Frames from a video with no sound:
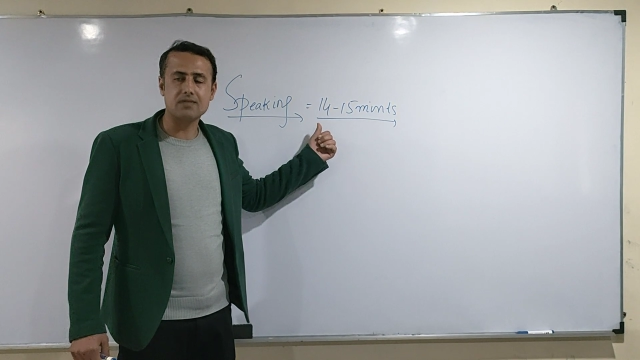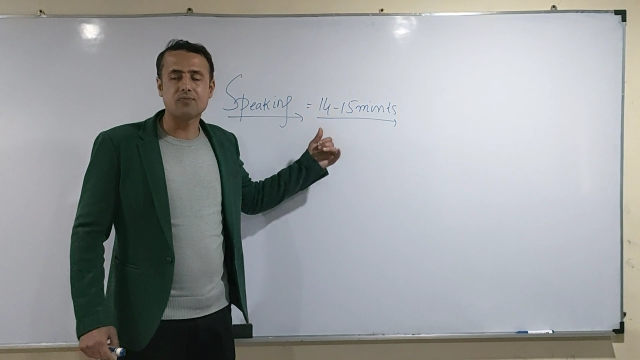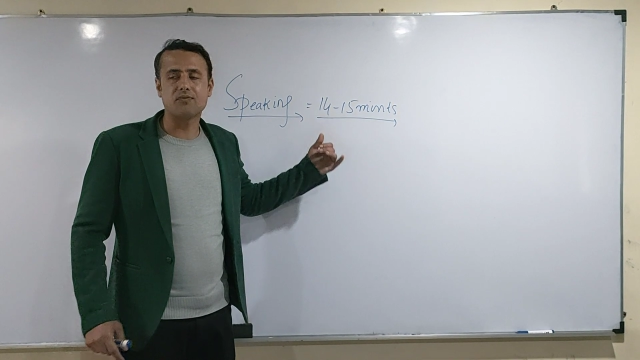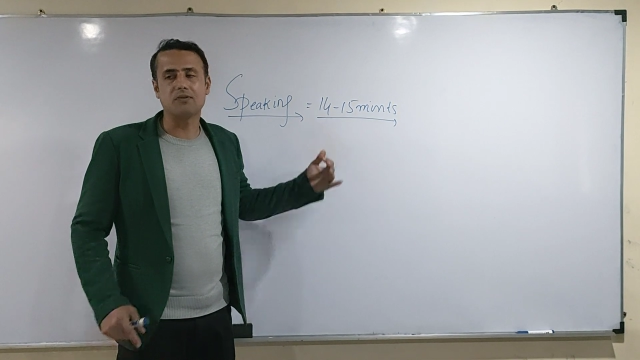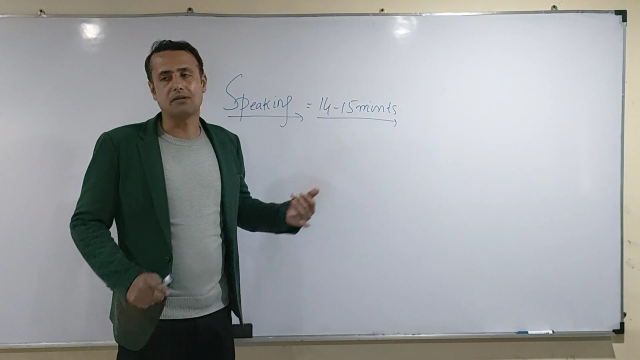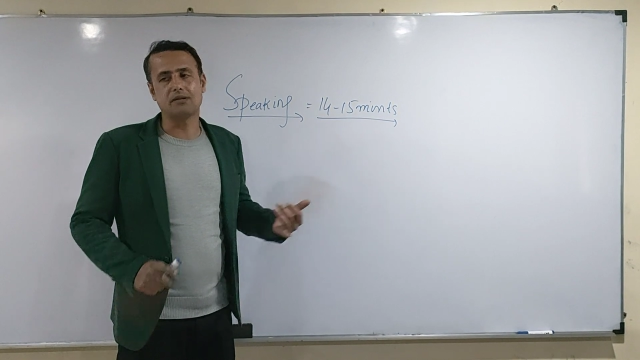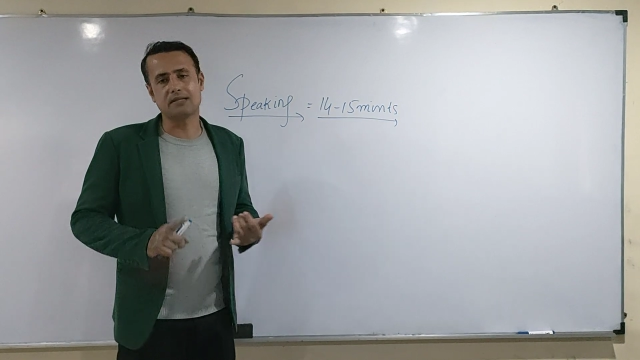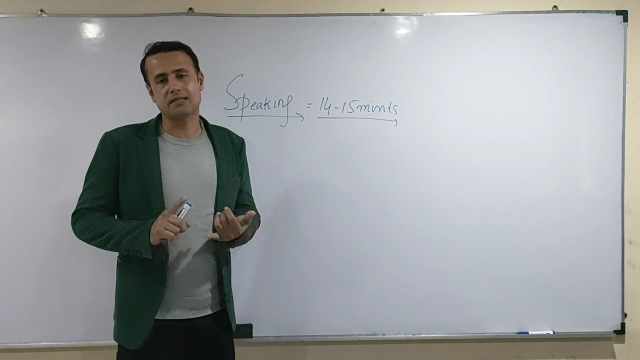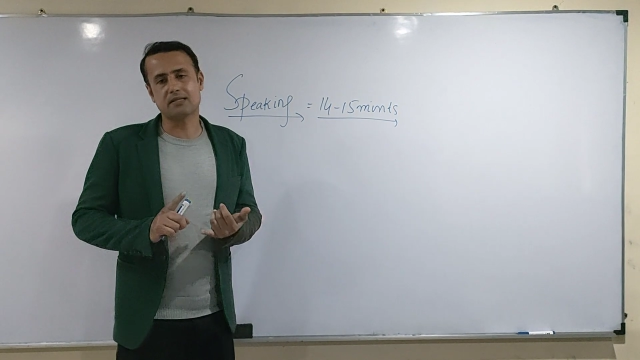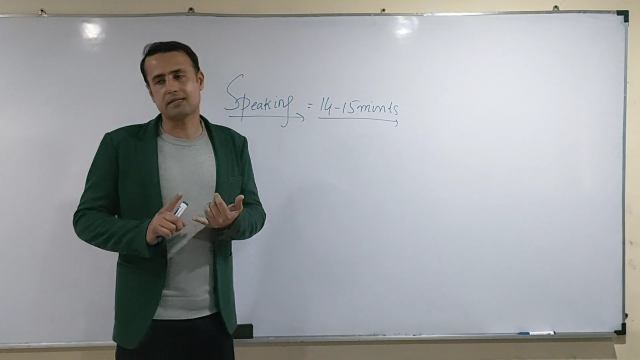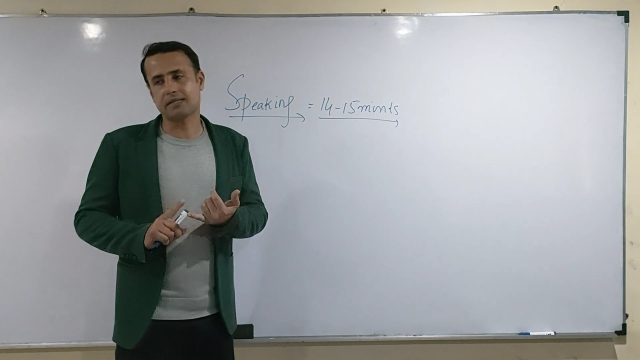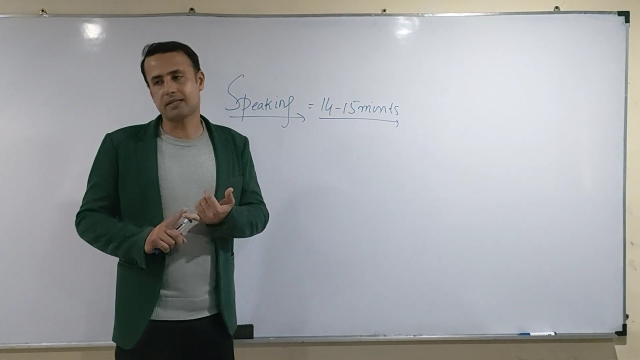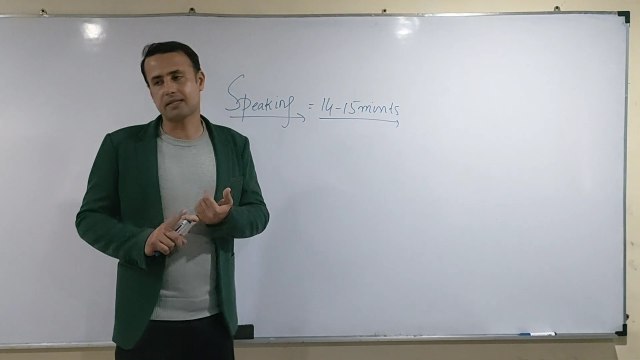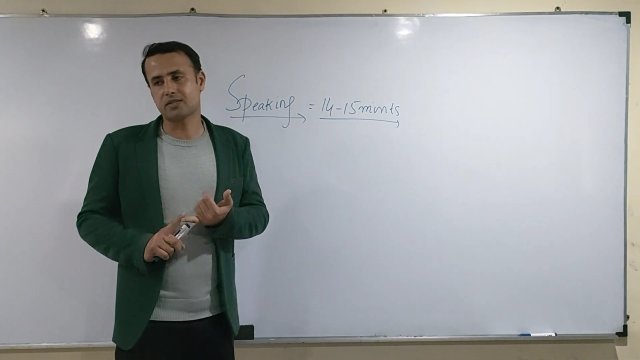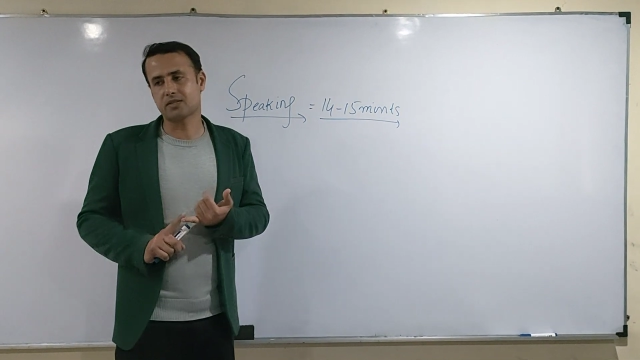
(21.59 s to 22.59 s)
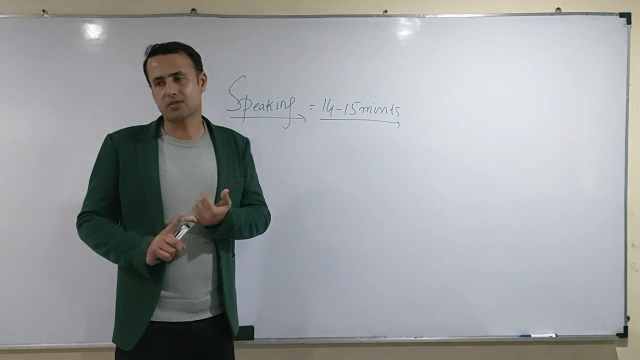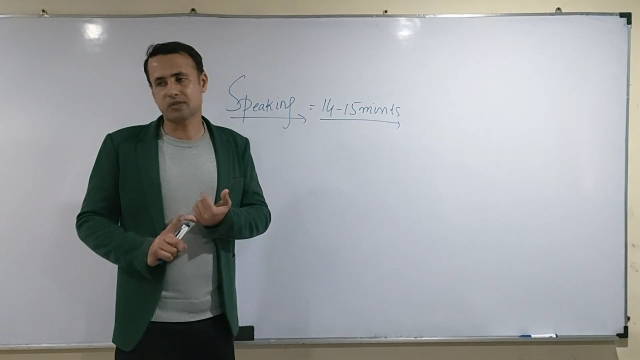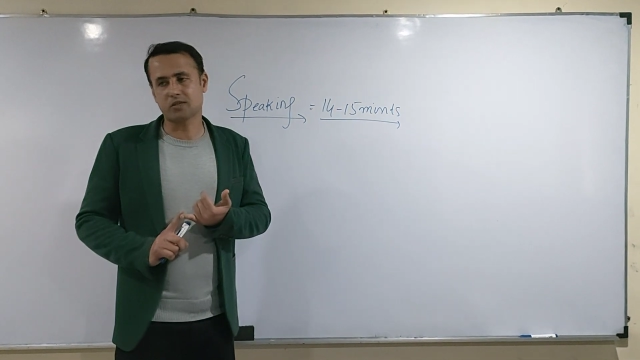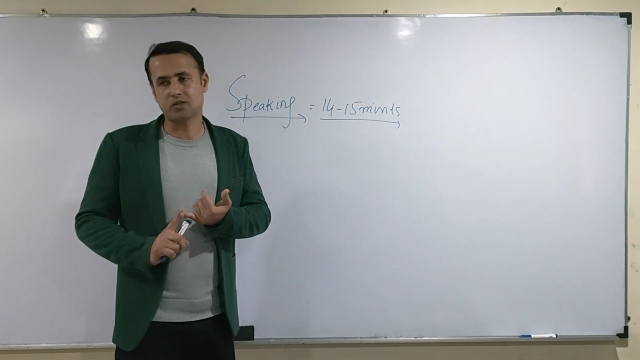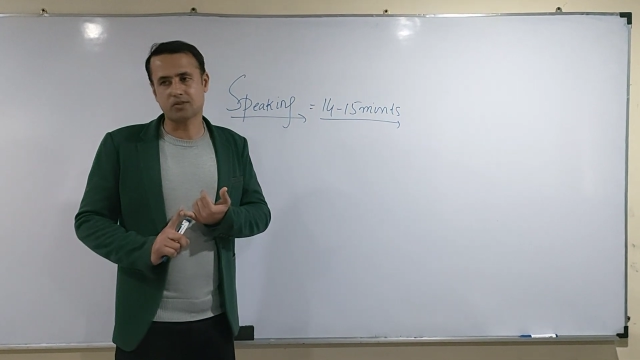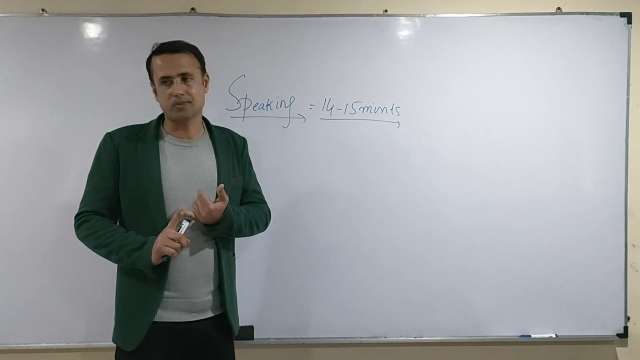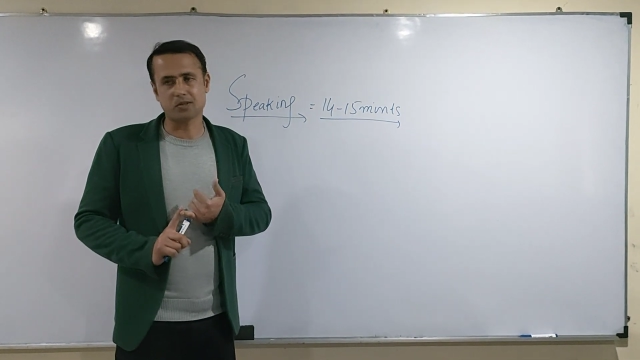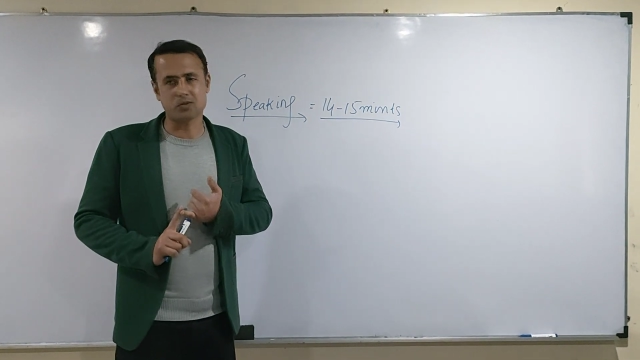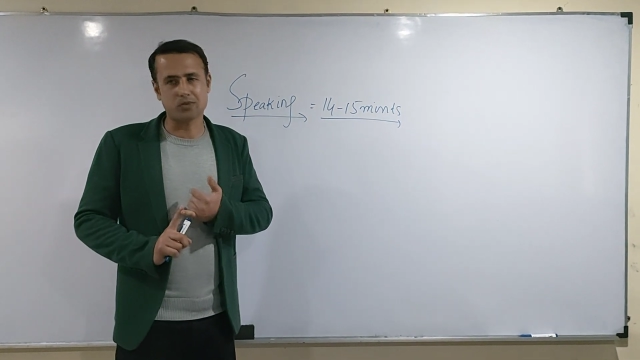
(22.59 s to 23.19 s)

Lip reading: for listening it's going to be